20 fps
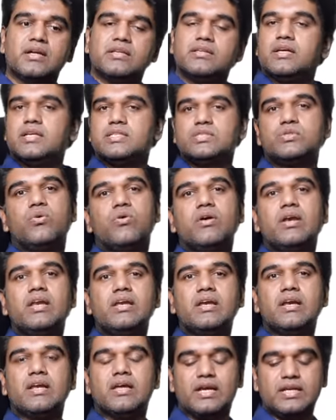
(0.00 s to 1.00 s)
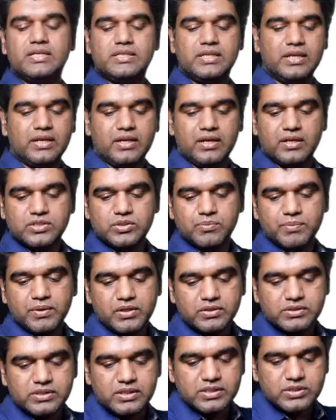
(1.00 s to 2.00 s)
There is no clinical criteria here. So
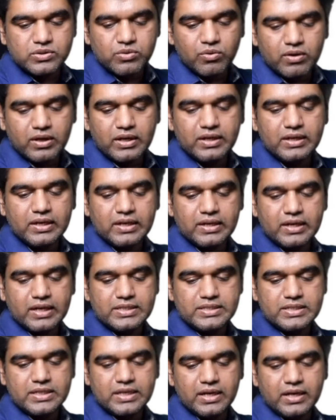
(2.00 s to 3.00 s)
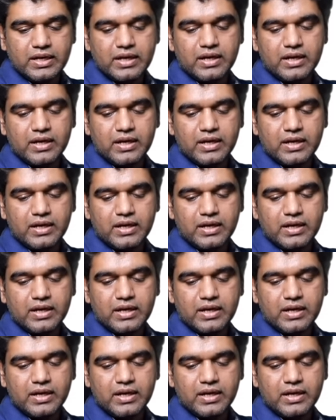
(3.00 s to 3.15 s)
because there is no clinical criteria